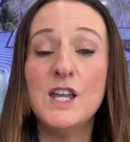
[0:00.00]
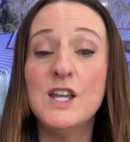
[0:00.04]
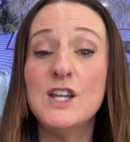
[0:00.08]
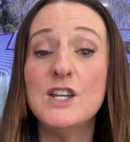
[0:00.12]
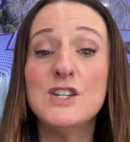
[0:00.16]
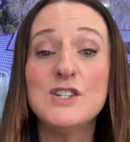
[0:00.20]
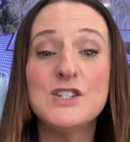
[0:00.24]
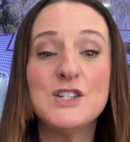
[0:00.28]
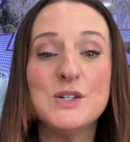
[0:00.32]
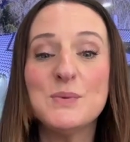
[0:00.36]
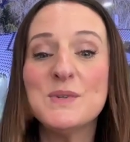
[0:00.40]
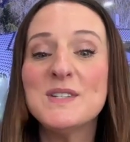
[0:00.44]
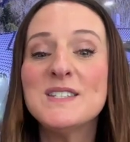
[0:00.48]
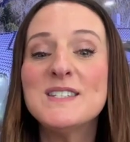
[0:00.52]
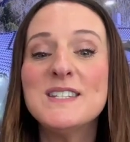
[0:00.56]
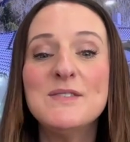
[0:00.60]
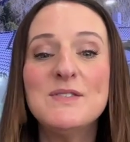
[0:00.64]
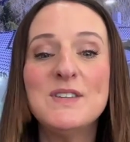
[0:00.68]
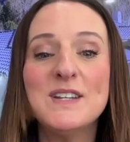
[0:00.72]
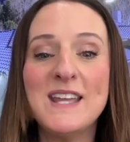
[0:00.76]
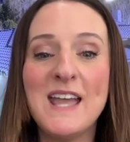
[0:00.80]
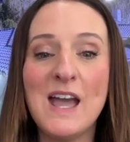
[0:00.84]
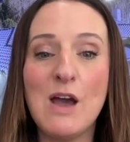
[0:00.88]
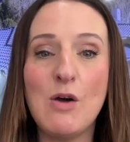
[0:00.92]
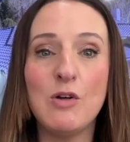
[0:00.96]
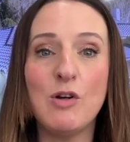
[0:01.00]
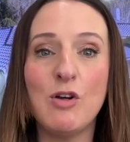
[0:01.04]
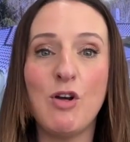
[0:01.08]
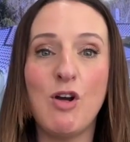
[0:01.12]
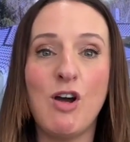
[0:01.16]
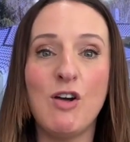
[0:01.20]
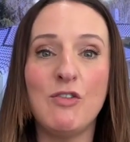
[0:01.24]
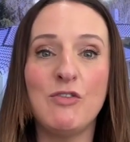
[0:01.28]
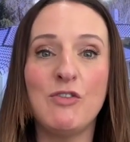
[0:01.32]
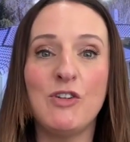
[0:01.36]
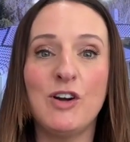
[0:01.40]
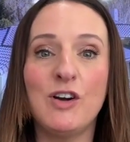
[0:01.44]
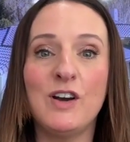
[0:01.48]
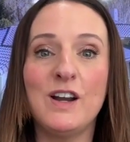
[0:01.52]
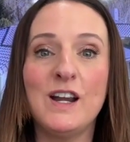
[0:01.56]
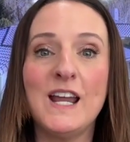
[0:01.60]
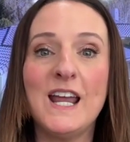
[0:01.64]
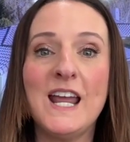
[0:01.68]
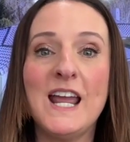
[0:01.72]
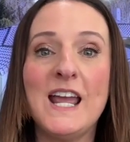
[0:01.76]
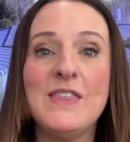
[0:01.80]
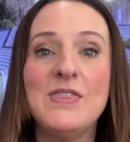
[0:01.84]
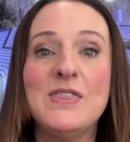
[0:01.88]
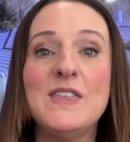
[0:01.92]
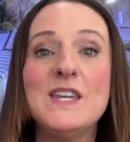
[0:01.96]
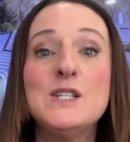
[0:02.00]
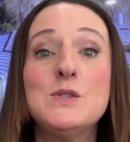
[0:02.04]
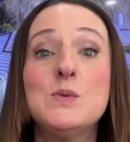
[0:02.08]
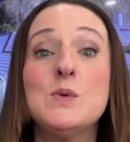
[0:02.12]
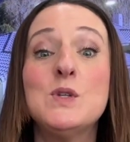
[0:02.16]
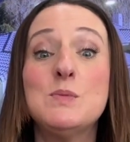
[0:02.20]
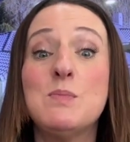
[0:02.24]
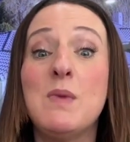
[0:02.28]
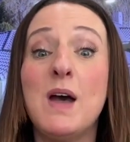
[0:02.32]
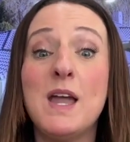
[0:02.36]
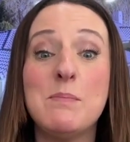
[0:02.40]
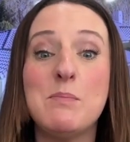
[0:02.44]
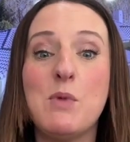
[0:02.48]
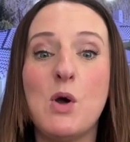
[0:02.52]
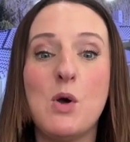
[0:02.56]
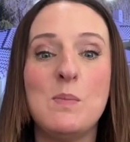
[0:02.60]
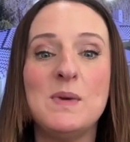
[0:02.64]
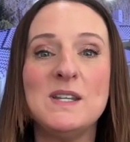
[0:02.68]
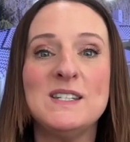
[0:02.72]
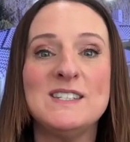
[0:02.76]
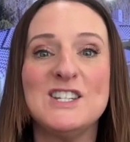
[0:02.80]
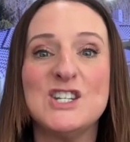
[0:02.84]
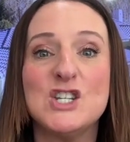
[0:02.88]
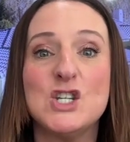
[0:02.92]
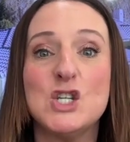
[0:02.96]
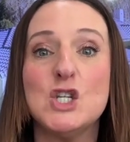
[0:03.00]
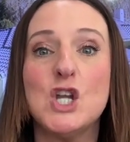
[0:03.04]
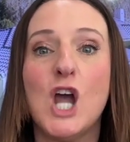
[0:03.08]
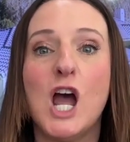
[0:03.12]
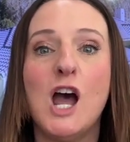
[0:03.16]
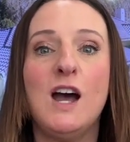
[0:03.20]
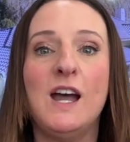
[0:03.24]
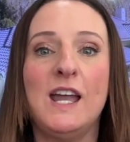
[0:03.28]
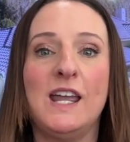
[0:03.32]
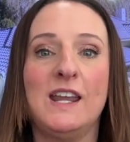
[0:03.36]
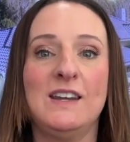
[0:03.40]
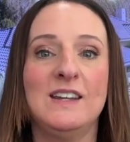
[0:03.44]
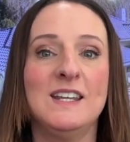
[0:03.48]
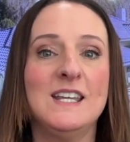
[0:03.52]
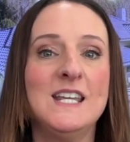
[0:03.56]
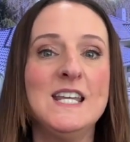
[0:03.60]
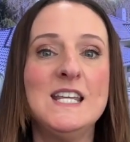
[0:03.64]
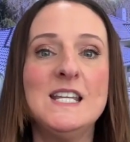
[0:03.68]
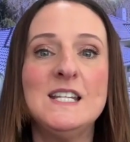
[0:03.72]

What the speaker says: She received a counteroffer, and this was my moment to shine,